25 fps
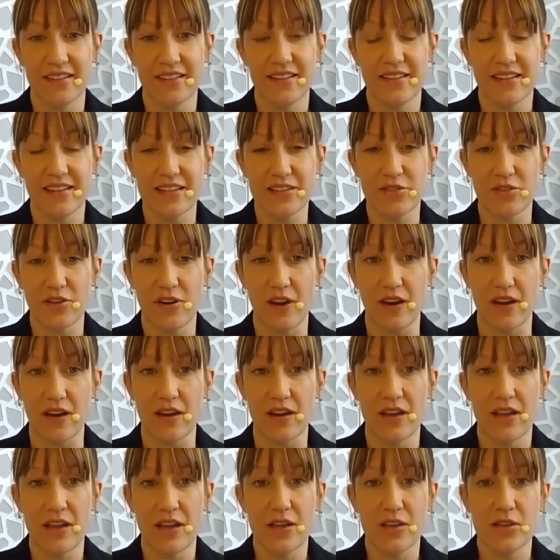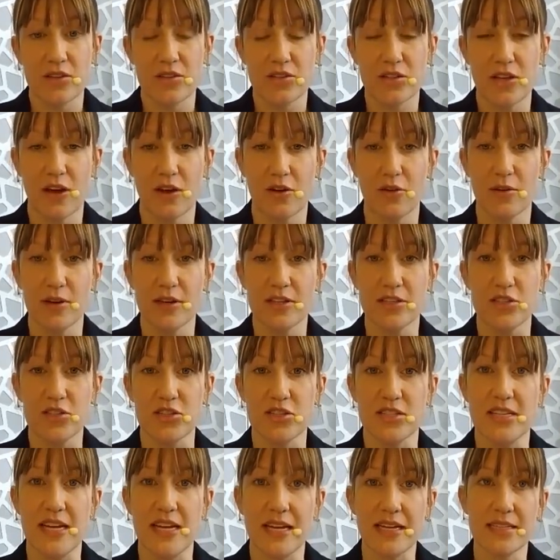That's great. So it's
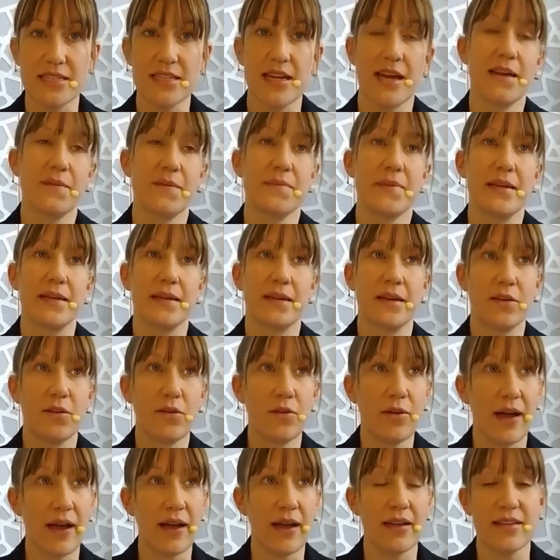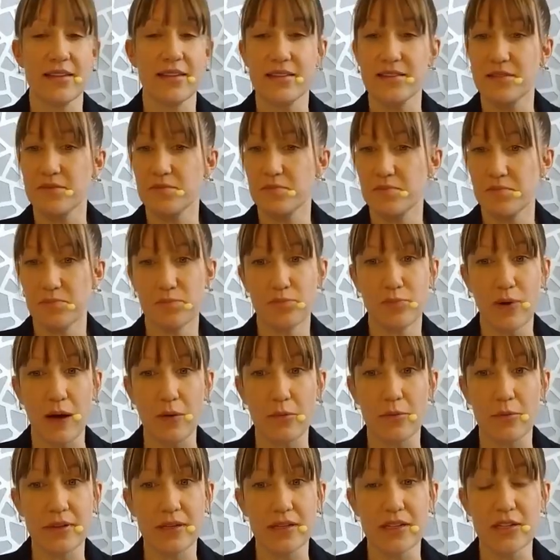just next time being like, okay, he's
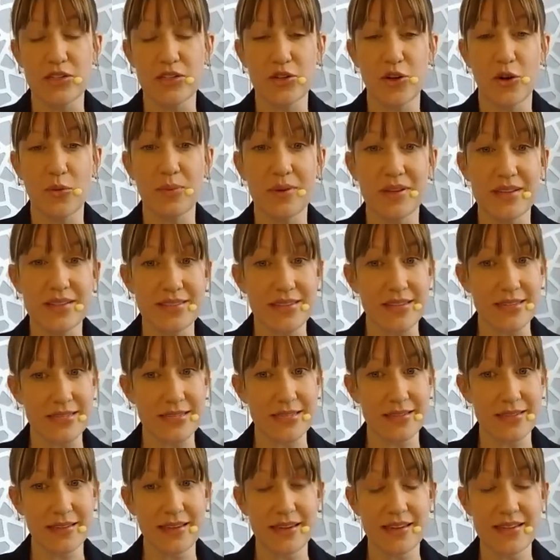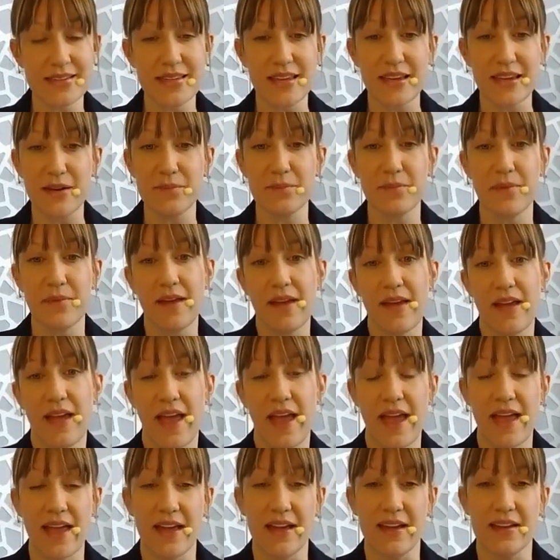probably going to show up consistently as him,
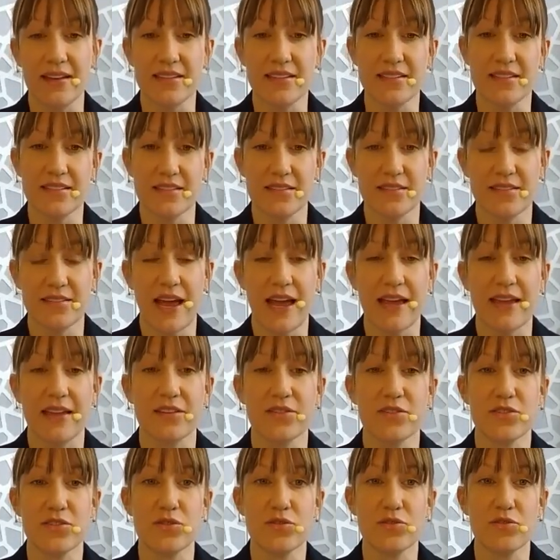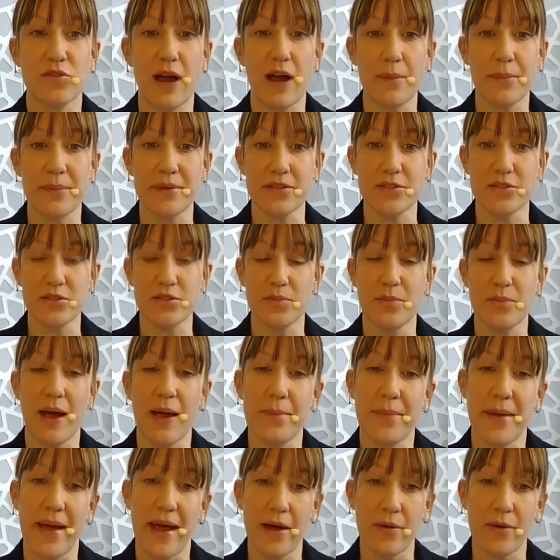and I can just drop into
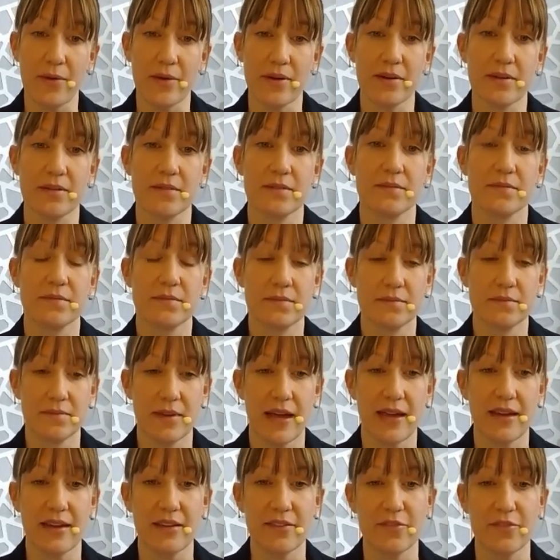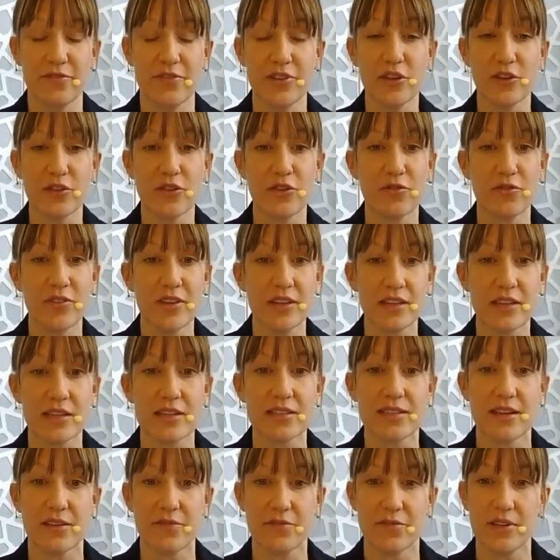my power. I can feel the
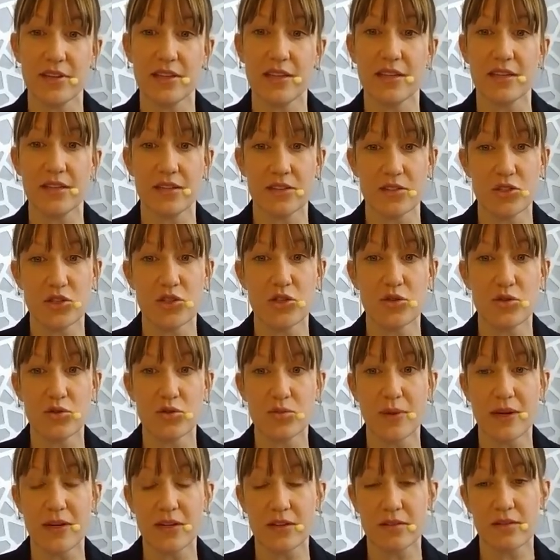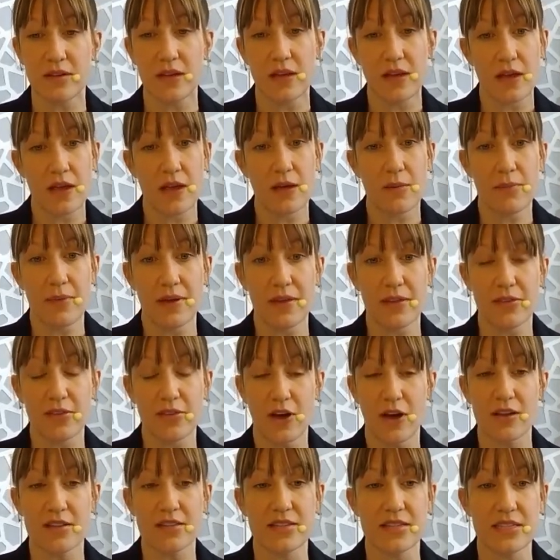feelings I'm feeling, choose my my
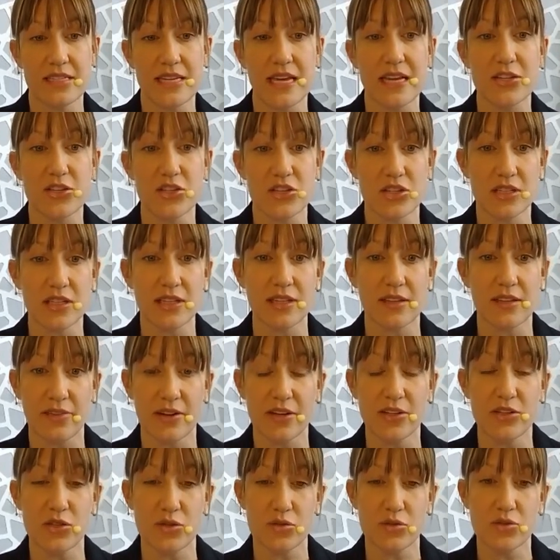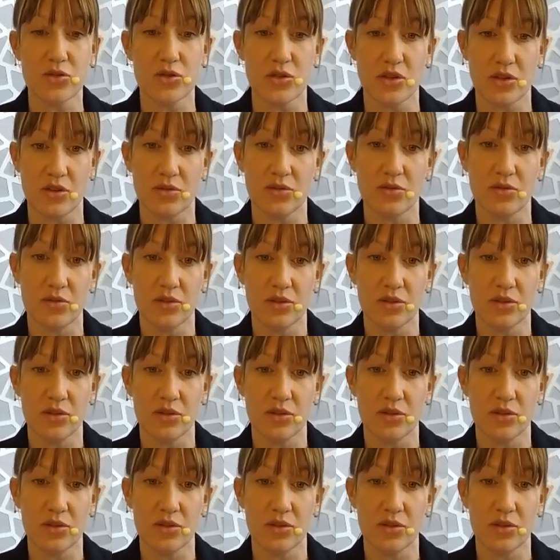thoughts intentionally if I choose to.